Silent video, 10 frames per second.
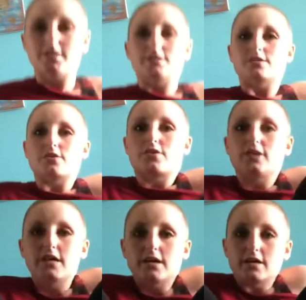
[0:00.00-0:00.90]
So
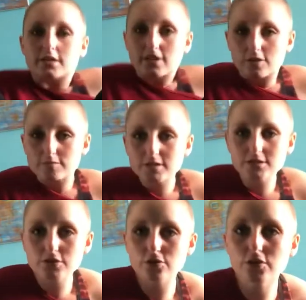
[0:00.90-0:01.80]
come
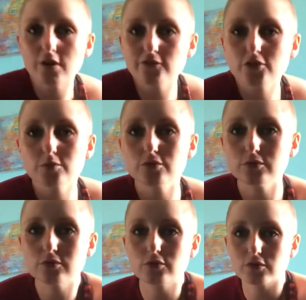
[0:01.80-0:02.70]
into your comfortable
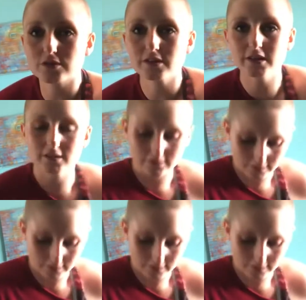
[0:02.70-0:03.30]
cross-legged